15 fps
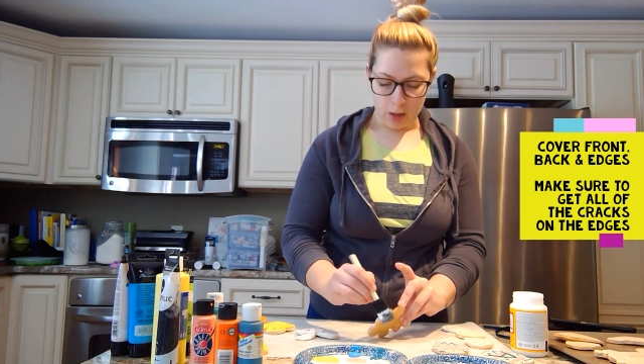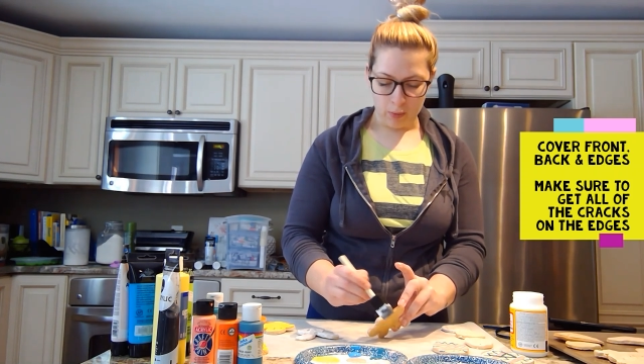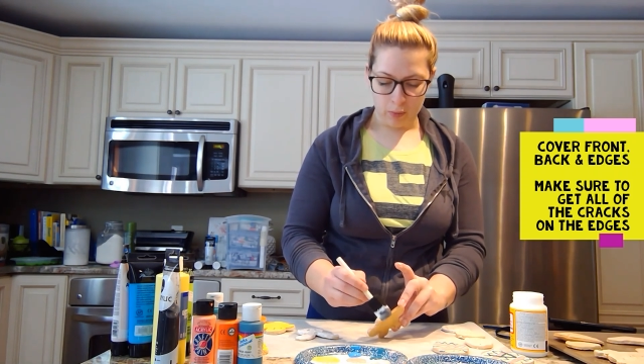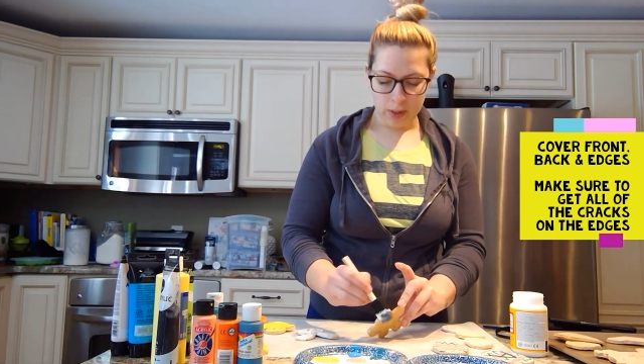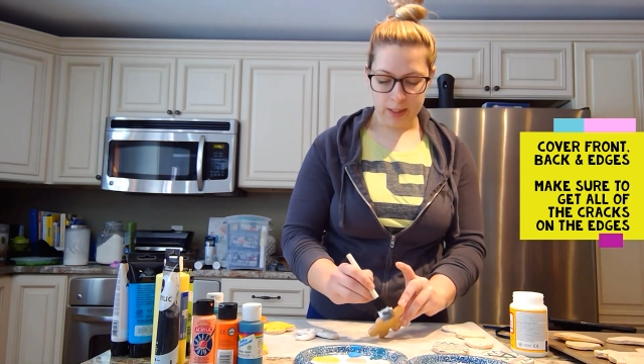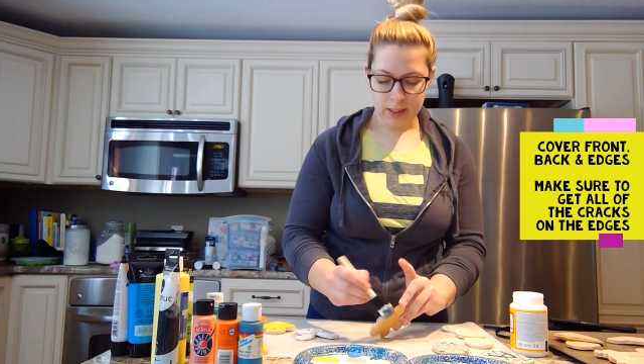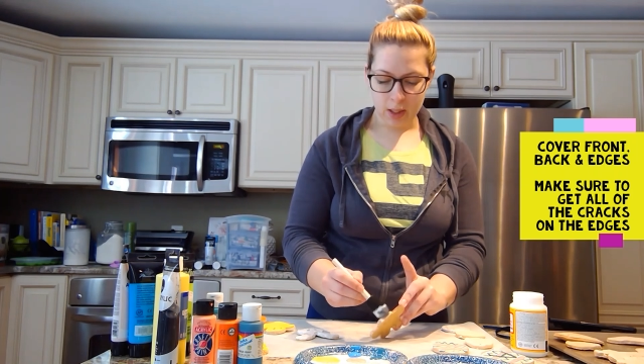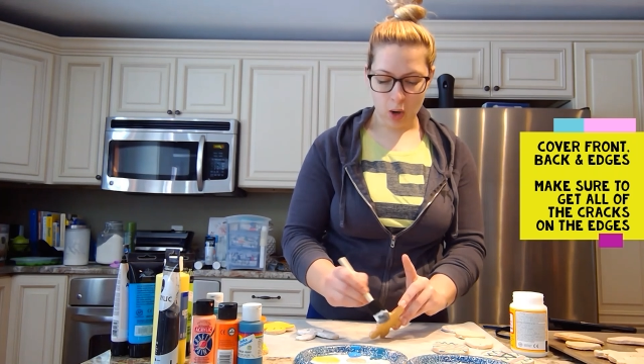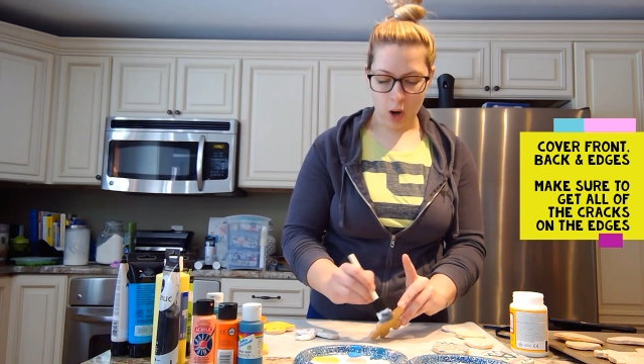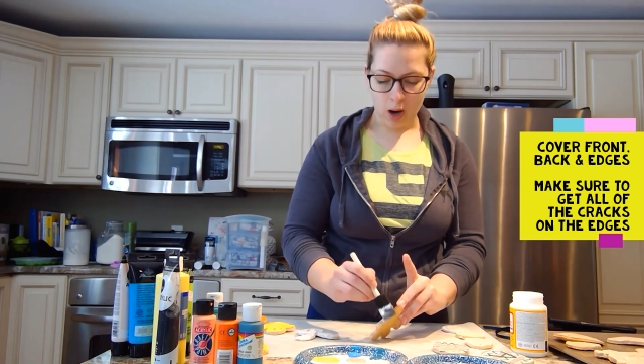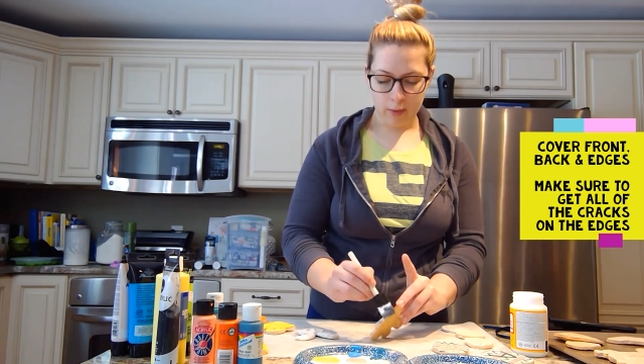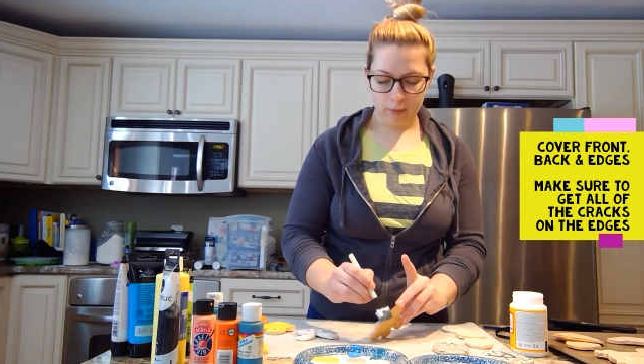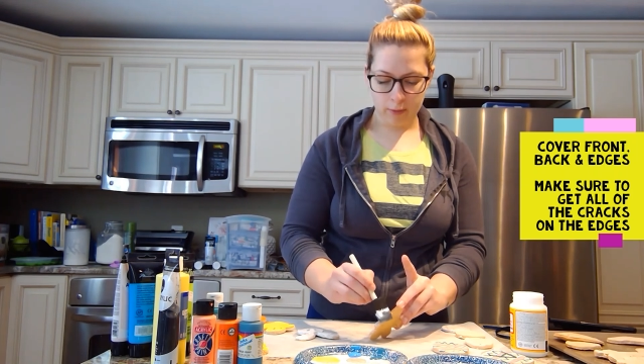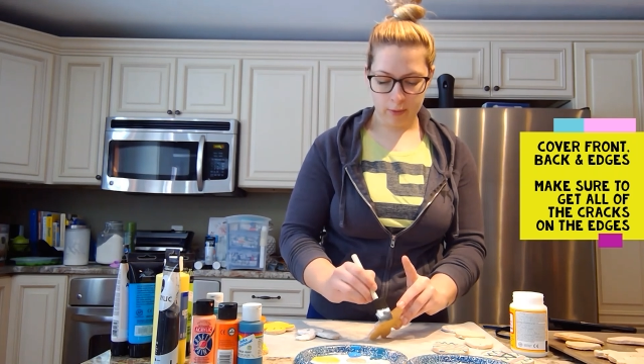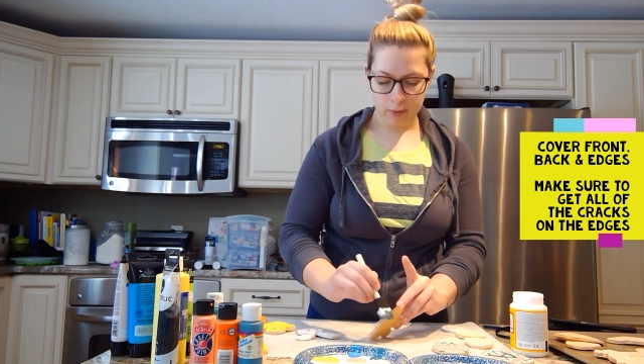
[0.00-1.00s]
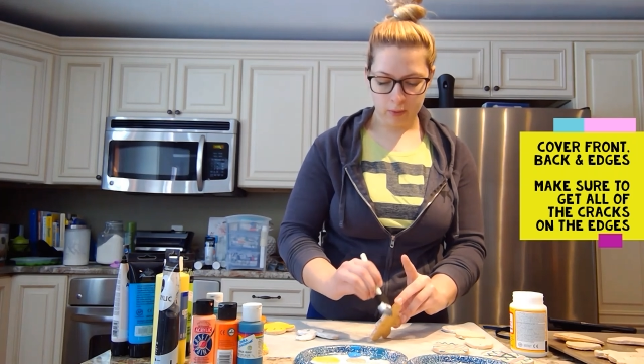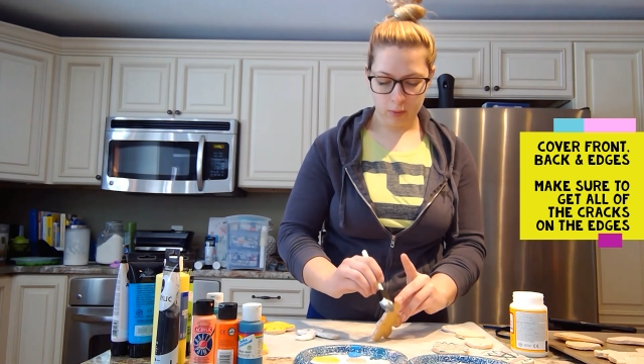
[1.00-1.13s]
rinse it off